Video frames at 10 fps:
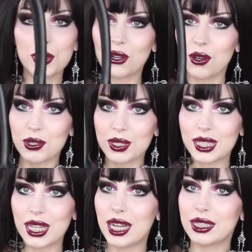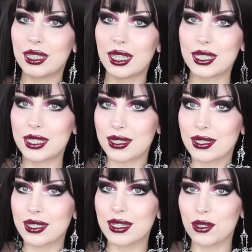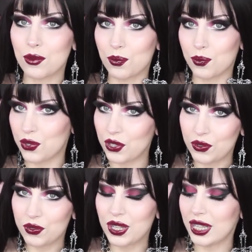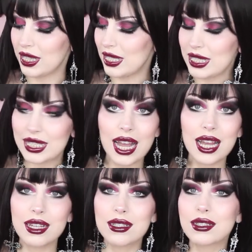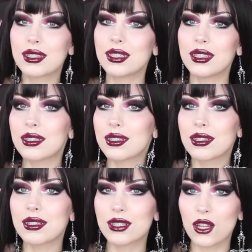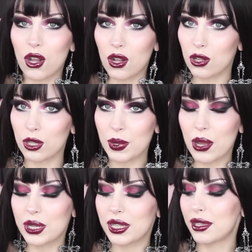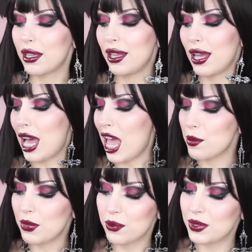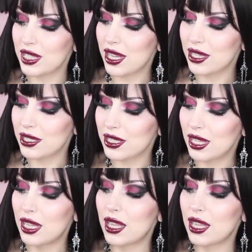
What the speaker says: But other than that, it's just perfect. The size, the details, all about it, I'm obsessed.